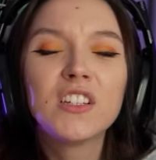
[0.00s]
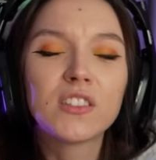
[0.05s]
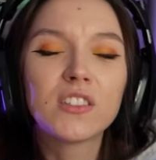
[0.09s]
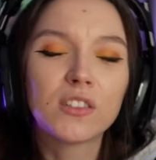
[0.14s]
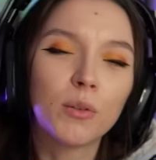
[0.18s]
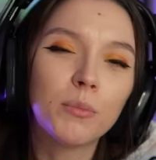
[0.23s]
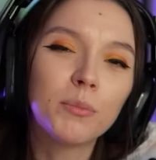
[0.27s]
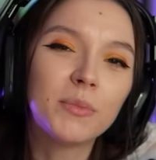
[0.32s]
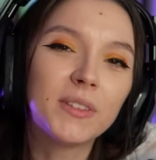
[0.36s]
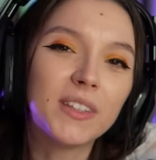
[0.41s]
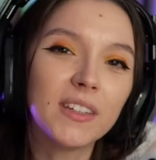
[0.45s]

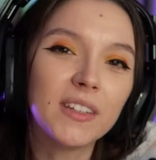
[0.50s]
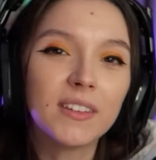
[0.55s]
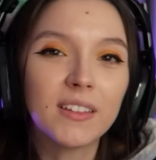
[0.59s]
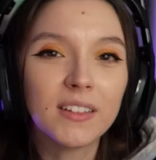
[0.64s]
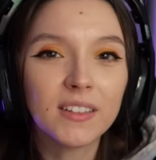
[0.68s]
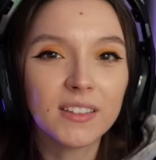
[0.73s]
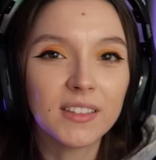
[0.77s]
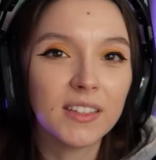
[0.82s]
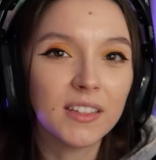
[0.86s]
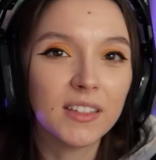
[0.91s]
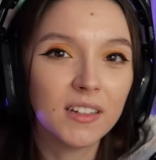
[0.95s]
some
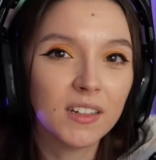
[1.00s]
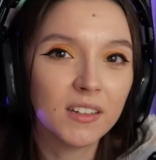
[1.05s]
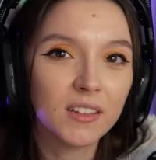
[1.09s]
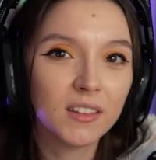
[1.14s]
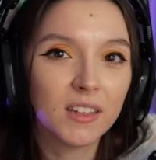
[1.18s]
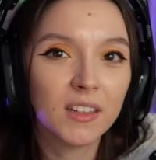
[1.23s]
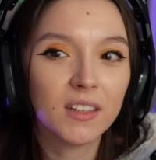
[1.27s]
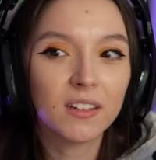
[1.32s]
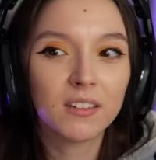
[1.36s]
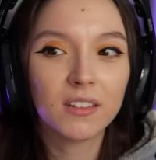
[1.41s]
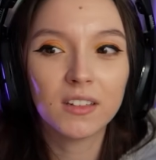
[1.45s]
details here and
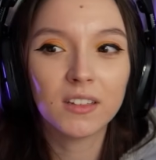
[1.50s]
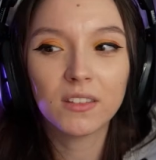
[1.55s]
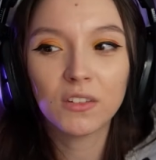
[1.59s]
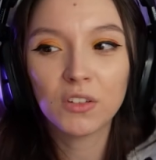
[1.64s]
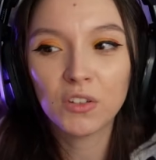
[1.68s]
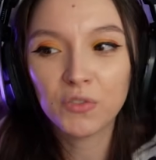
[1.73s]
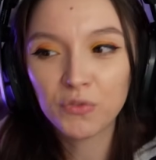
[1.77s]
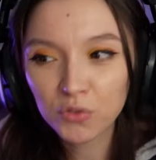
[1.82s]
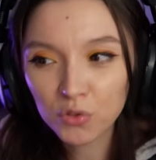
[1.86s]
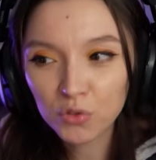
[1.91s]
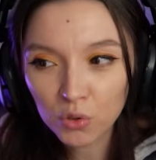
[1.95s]
there that
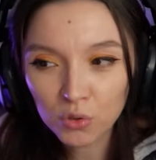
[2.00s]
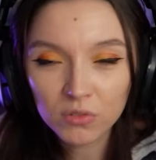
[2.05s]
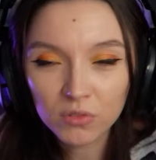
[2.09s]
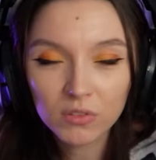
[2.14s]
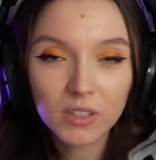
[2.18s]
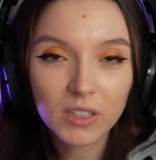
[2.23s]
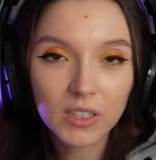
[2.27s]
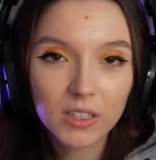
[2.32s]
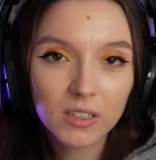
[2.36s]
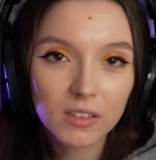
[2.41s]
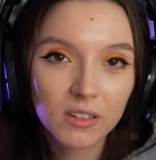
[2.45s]
if you don't
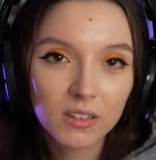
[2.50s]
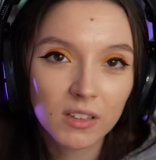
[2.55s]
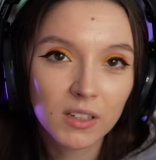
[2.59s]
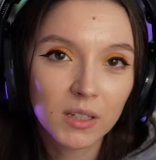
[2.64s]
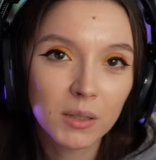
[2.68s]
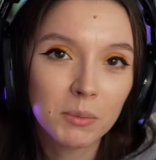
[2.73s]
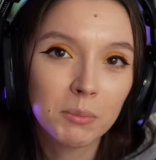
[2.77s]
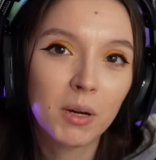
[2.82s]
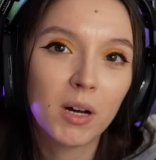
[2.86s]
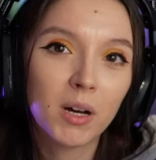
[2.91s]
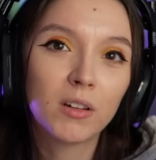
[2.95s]
really think
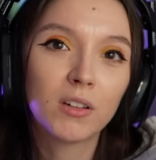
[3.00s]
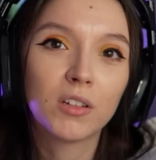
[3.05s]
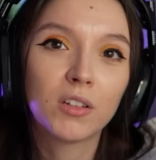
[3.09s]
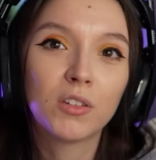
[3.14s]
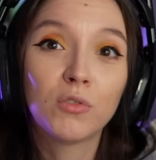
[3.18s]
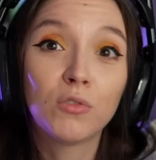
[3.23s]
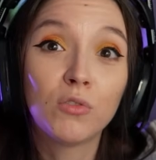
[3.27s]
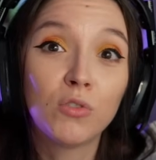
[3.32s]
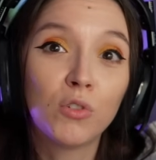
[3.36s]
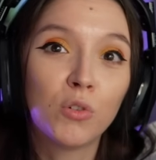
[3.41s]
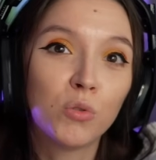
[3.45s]
about it,
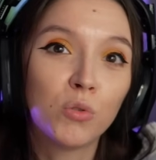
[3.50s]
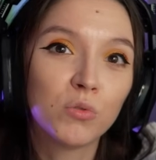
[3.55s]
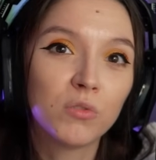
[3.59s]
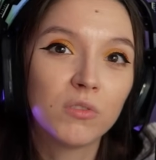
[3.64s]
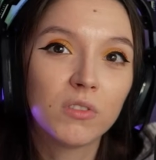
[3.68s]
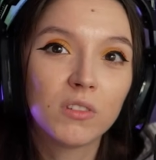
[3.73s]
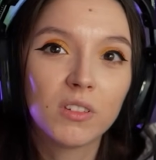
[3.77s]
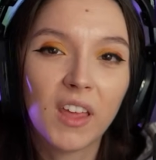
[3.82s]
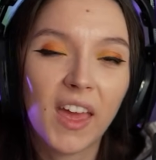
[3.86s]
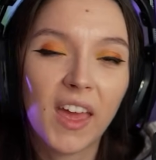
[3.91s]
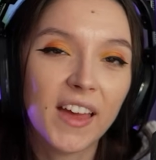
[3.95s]
you
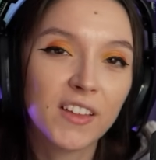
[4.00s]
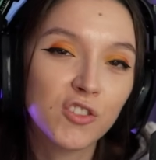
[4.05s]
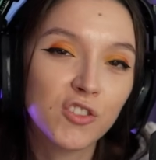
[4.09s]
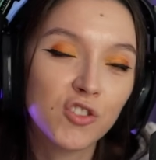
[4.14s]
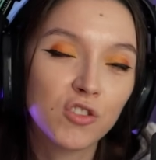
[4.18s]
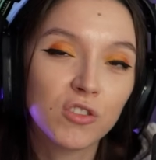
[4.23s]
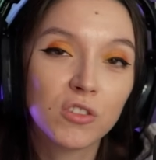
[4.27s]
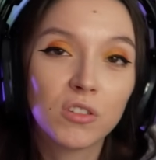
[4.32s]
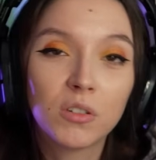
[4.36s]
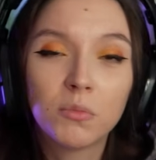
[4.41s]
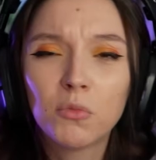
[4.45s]
don't catch
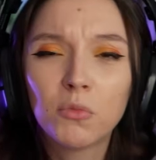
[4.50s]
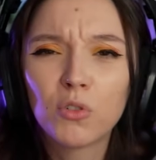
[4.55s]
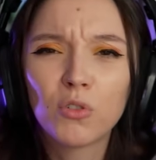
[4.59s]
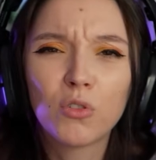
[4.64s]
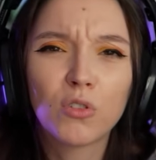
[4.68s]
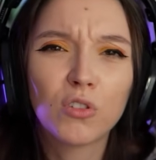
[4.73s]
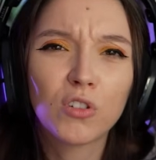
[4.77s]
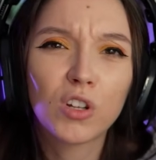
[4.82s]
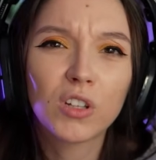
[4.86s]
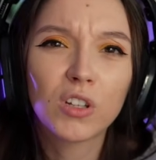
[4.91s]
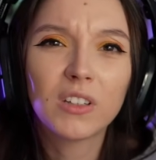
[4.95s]
them or you're
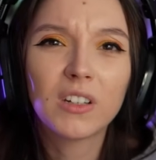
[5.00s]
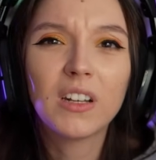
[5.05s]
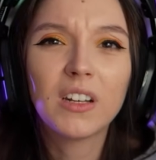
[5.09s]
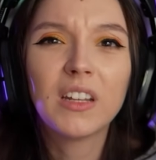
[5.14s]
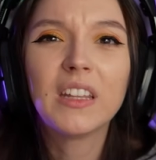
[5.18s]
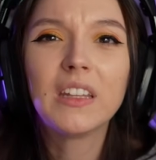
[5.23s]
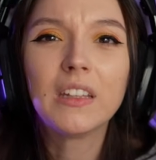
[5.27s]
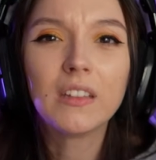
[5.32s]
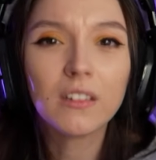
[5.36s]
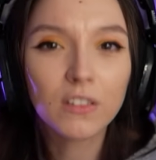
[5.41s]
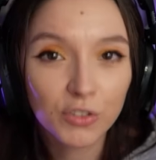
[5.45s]
not
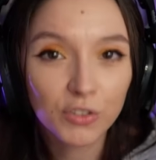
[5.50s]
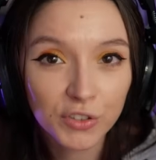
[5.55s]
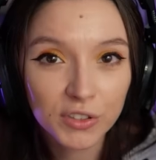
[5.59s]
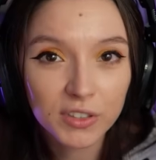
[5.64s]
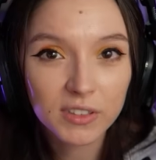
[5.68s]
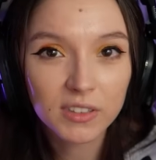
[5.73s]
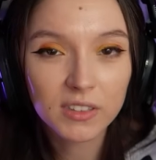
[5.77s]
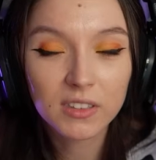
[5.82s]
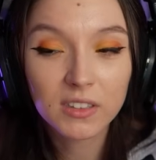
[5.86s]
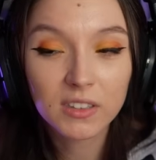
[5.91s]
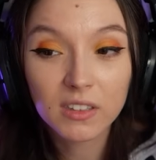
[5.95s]
really
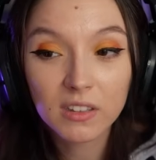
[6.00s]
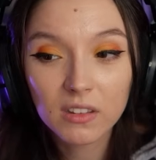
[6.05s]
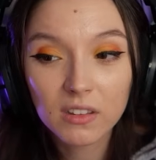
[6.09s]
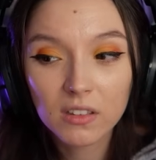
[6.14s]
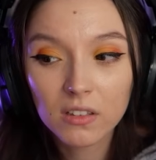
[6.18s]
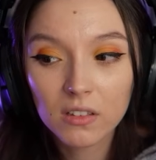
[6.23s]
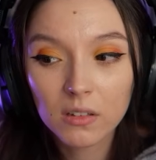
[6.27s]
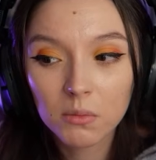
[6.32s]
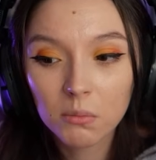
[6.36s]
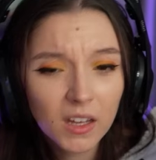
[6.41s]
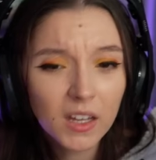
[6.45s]
interested in
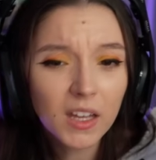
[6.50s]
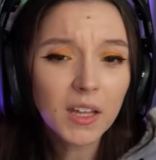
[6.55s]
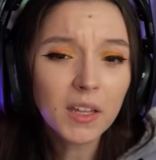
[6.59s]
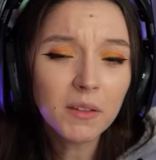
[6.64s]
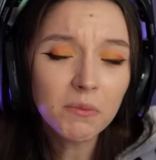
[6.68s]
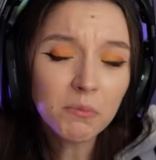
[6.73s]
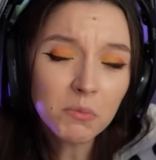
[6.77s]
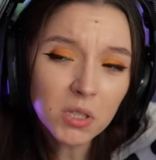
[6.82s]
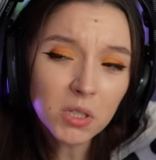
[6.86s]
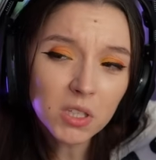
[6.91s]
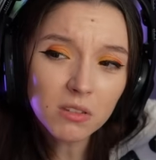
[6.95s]
them. I
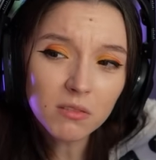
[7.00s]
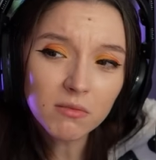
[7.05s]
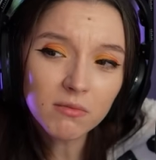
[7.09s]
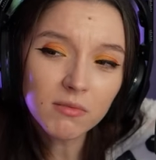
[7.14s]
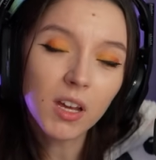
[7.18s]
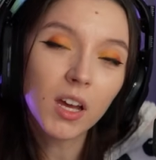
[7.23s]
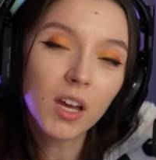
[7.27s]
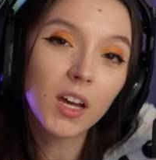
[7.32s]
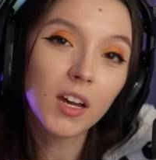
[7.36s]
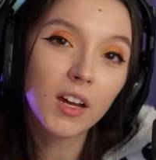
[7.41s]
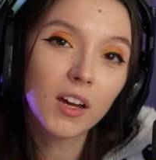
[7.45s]
mean,
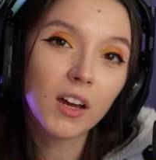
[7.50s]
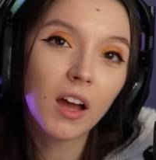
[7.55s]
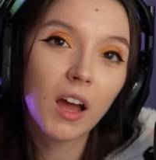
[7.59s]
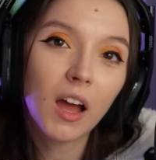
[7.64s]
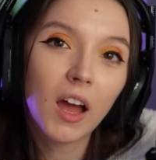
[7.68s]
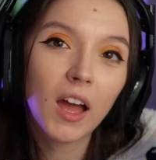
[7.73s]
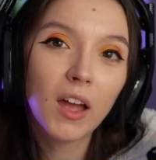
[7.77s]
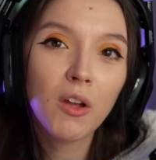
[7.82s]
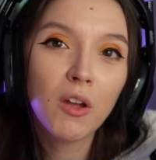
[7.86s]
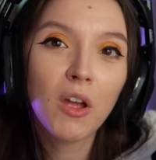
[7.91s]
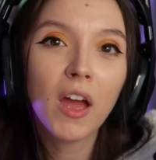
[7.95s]

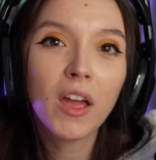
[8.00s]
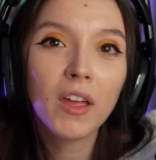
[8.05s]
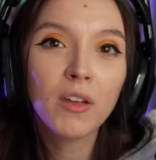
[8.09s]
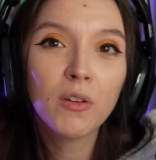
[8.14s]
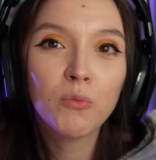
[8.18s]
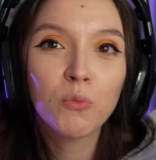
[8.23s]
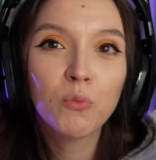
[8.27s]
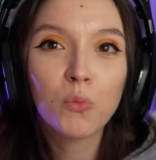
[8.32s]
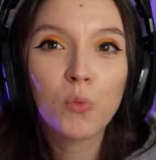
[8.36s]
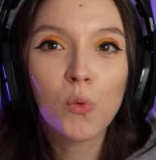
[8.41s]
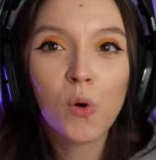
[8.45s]
I, I
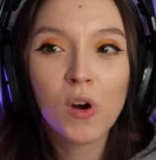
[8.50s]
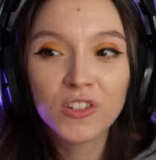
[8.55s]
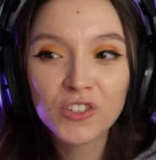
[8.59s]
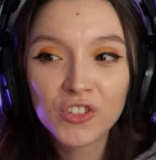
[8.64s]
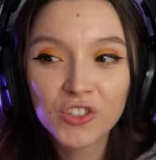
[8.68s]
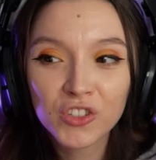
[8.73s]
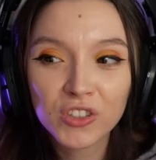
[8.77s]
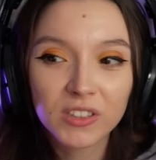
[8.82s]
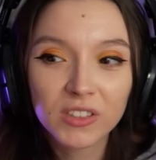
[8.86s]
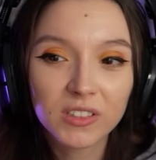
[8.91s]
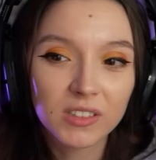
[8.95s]

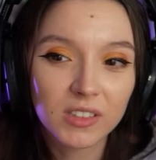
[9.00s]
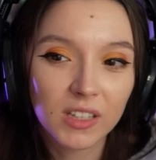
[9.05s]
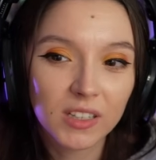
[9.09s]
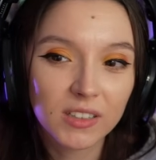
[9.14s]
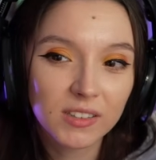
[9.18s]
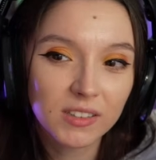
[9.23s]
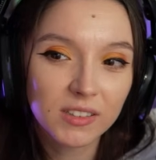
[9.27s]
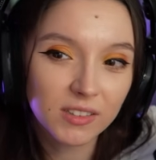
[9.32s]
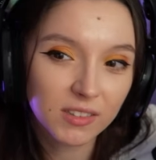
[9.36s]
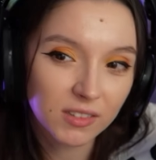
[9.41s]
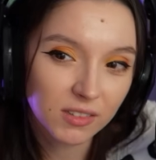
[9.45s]
watch this, I
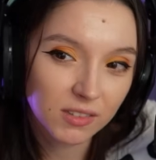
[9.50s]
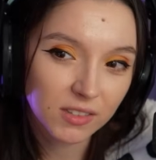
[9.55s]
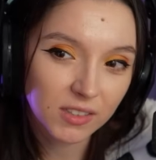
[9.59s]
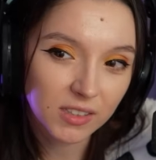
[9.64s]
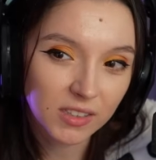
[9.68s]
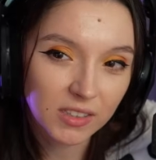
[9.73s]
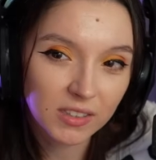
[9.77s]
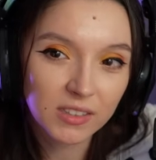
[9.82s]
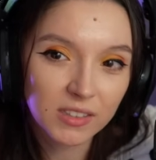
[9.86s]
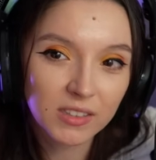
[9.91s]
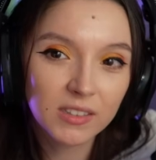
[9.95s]

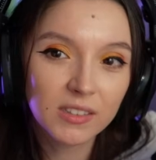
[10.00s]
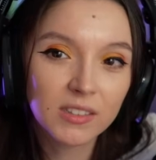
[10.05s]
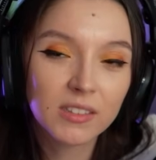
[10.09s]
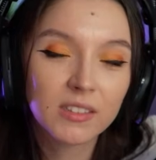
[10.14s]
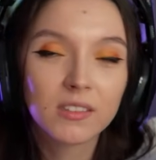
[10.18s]
see this